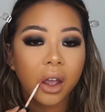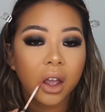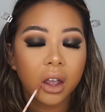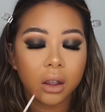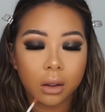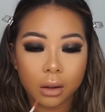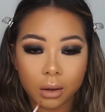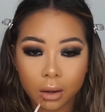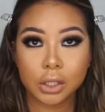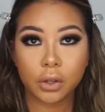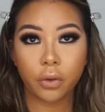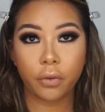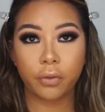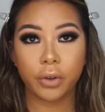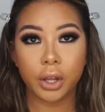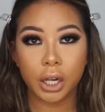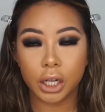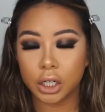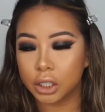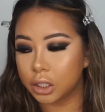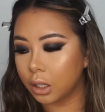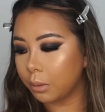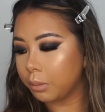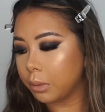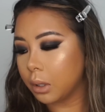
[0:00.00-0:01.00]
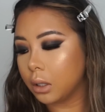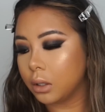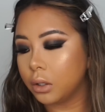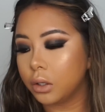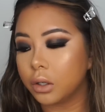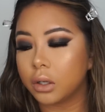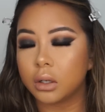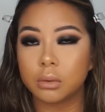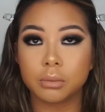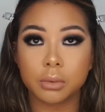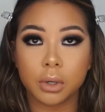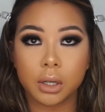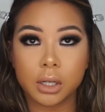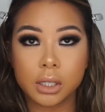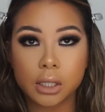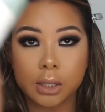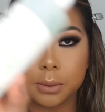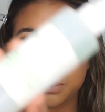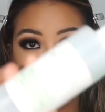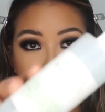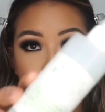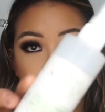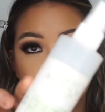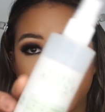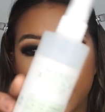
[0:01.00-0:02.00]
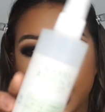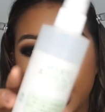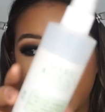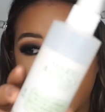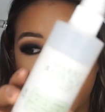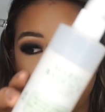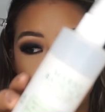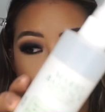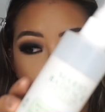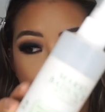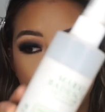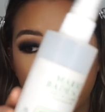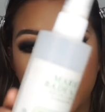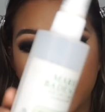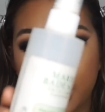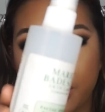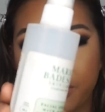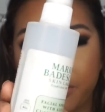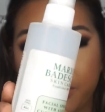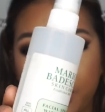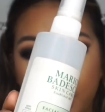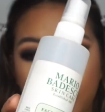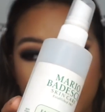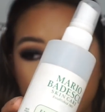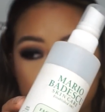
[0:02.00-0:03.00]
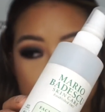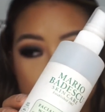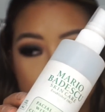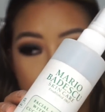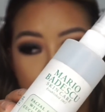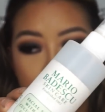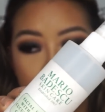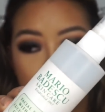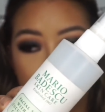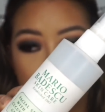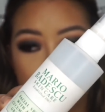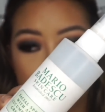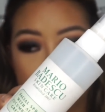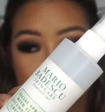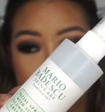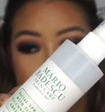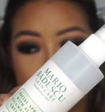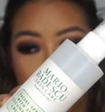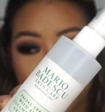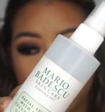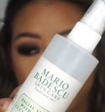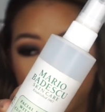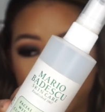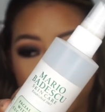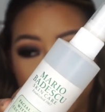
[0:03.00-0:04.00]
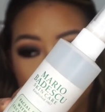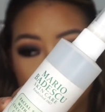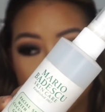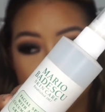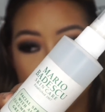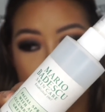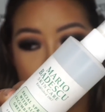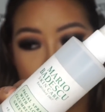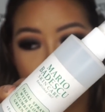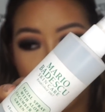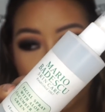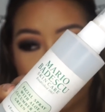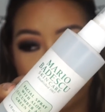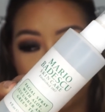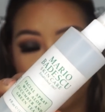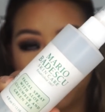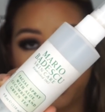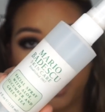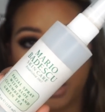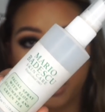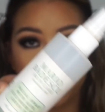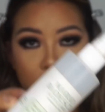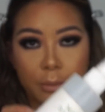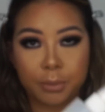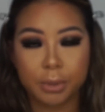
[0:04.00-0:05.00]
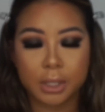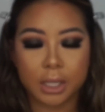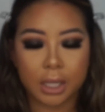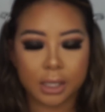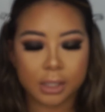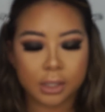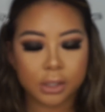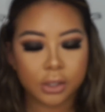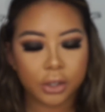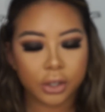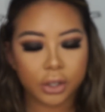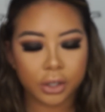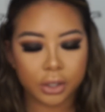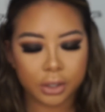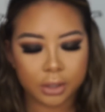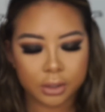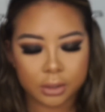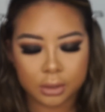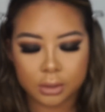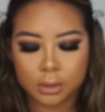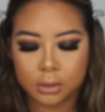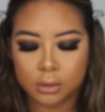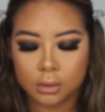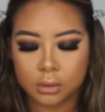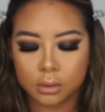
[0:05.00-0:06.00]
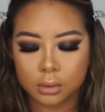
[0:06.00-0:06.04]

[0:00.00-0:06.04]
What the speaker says: And just to finish up the look, I'm going to spray my face with some facial spray from Mario Badescu.